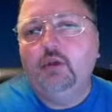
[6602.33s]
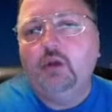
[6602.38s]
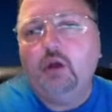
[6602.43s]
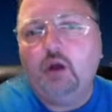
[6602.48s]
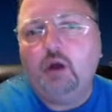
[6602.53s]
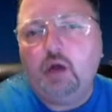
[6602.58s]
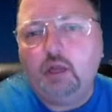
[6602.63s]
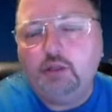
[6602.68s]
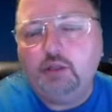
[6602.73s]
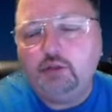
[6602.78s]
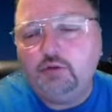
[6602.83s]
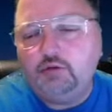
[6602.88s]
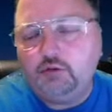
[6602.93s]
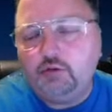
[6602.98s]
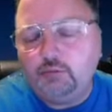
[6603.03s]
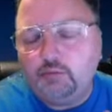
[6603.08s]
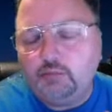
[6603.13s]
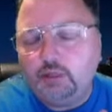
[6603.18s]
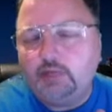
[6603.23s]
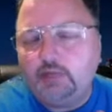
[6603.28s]
on
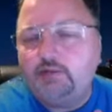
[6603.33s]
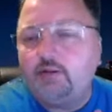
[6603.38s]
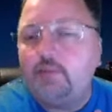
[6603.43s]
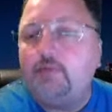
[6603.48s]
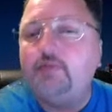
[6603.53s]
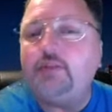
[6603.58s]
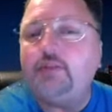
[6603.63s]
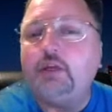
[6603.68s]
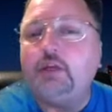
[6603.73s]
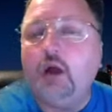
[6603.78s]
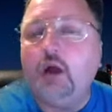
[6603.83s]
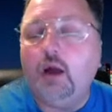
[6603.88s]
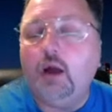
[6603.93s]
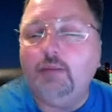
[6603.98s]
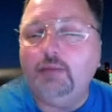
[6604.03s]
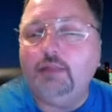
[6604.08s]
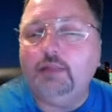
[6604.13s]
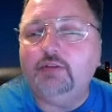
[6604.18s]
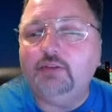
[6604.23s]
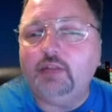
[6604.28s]
YouTube. Like some of the
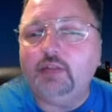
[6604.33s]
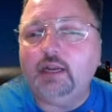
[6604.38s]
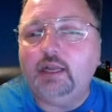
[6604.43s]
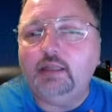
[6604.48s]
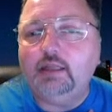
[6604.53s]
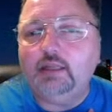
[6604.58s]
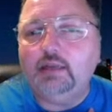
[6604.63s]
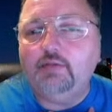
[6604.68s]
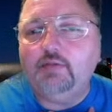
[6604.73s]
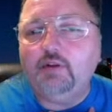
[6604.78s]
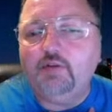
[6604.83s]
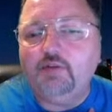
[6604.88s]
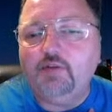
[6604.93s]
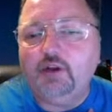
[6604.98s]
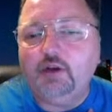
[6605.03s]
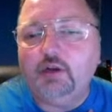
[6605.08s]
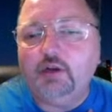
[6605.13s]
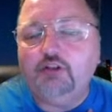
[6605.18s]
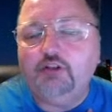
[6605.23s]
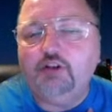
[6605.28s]
comments that I leave are
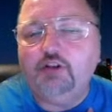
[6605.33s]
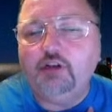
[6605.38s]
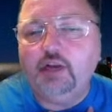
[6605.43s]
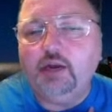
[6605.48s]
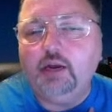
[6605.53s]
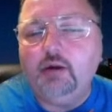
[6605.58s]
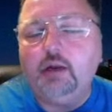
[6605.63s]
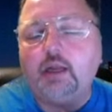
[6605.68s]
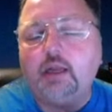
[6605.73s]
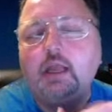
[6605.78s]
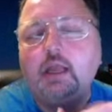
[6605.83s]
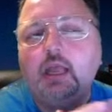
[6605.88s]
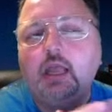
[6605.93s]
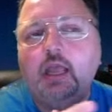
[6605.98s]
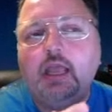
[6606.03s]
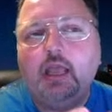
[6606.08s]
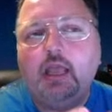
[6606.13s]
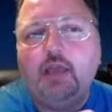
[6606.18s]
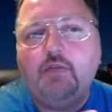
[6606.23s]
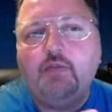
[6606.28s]
very generic.
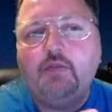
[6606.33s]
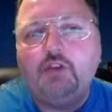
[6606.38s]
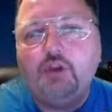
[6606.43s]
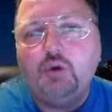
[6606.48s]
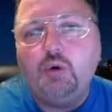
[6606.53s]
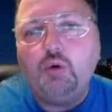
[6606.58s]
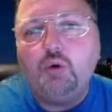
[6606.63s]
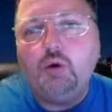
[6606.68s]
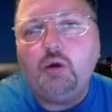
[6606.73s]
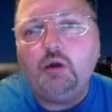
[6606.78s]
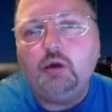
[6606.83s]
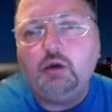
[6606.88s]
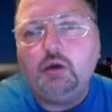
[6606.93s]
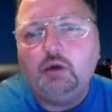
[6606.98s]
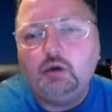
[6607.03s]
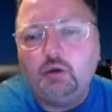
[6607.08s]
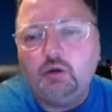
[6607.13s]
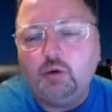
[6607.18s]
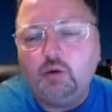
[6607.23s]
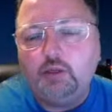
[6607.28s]
If you're
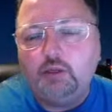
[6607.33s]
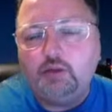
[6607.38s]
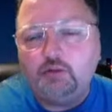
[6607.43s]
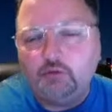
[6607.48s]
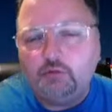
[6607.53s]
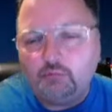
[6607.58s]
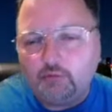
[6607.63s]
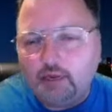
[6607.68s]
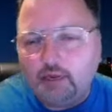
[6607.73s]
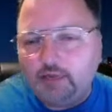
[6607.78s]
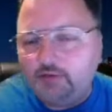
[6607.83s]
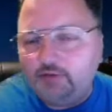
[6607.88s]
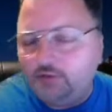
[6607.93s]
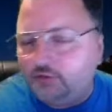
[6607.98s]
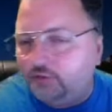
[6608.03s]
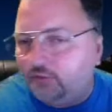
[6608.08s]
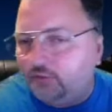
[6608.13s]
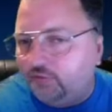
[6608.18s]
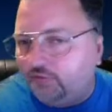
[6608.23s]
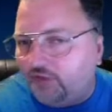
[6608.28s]
going to race
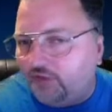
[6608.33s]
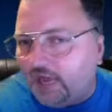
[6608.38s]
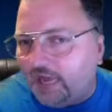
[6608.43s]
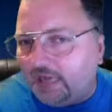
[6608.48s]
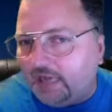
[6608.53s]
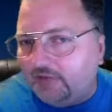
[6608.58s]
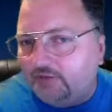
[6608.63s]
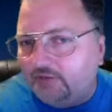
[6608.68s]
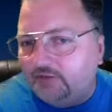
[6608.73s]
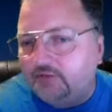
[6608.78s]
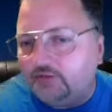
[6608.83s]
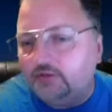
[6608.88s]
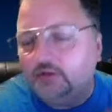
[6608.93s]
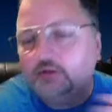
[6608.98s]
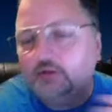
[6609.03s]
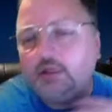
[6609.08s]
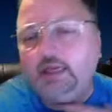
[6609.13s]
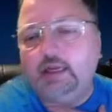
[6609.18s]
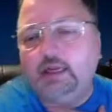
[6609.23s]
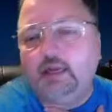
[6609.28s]
too fast,
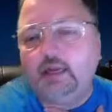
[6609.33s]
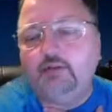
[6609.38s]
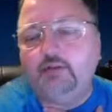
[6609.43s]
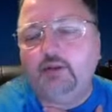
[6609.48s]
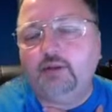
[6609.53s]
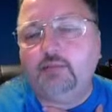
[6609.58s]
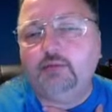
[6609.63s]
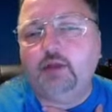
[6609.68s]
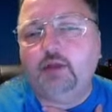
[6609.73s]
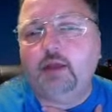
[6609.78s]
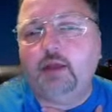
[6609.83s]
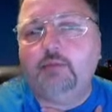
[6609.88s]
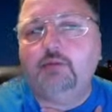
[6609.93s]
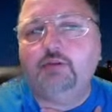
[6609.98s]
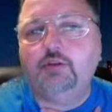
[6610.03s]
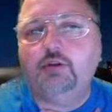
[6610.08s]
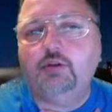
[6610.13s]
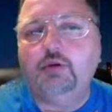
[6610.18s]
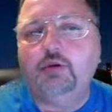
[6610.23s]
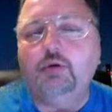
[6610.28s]
like I sometimes
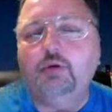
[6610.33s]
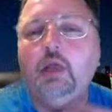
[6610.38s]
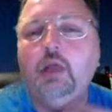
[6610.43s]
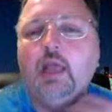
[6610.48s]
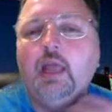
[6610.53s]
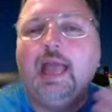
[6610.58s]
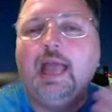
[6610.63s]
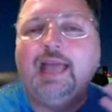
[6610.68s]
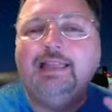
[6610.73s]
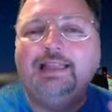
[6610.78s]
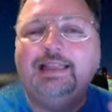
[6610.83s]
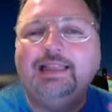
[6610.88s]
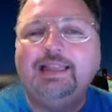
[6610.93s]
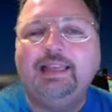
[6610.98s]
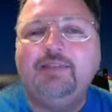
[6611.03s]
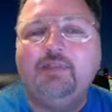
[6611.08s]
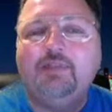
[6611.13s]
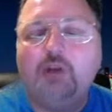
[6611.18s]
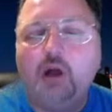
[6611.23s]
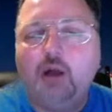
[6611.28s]
do, and
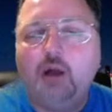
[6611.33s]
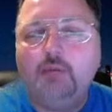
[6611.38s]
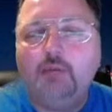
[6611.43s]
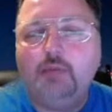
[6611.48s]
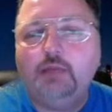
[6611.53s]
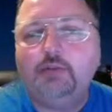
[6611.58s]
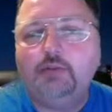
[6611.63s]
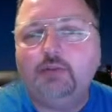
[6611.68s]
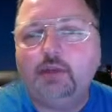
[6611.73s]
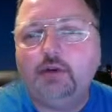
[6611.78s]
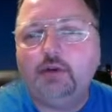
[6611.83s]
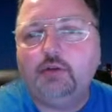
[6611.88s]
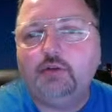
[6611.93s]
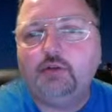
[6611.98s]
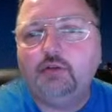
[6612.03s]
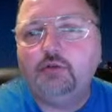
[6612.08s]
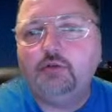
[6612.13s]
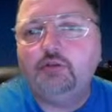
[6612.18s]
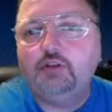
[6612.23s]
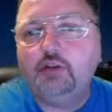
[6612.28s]
leave comments that are
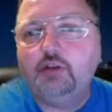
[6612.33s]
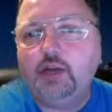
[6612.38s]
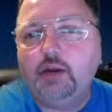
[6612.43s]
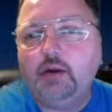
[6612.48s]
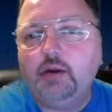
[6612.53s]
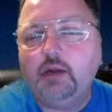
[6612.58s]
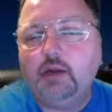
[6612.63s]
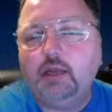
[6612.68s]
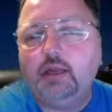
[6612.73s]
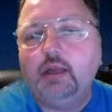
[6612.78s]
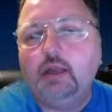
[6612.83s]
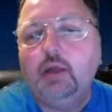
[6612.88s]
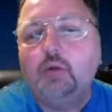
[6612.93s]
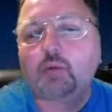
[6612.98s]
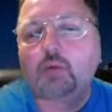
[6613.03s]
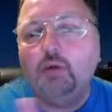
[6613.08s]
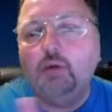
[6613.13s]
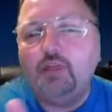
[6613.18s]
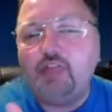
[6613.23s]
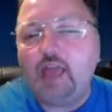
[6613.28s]
too generic
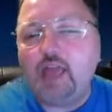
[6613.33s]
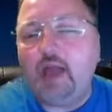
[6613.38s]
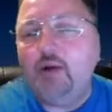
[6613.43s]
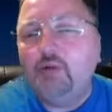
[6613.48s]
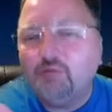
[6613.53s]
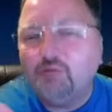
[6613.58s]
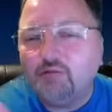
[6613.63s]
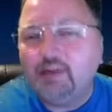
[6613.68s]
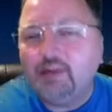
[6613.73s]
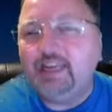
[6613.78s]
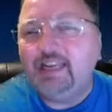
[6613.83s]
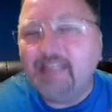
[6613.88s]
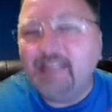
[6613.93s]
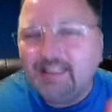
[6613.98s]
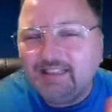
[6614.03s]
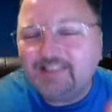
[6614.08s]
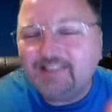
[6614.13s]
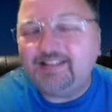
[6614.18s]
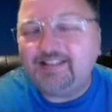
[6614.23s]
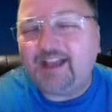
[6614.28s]
without
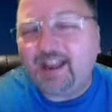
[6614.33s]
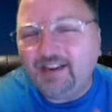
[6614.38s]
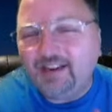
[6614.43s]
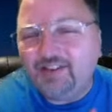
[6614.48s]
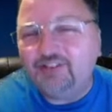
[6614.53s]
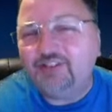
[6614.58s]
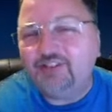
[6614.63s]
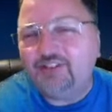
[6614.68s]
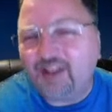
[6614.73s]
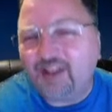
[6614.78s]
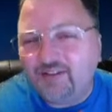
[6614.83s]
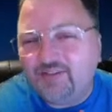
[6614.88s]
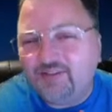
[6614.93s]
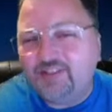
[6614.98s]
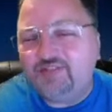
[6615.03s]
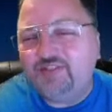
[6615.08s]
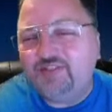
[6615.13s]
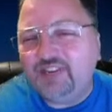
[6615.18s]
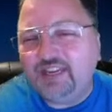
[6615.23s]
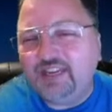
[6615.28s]
reading the titles of
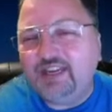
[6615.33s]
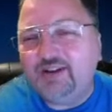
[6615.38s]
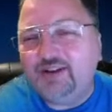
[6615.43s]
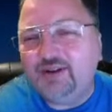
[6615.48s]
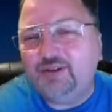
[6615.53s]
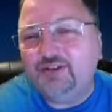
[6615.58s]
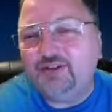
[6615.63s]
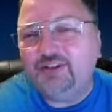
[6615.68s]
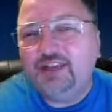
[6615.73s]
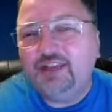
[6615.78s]
the videos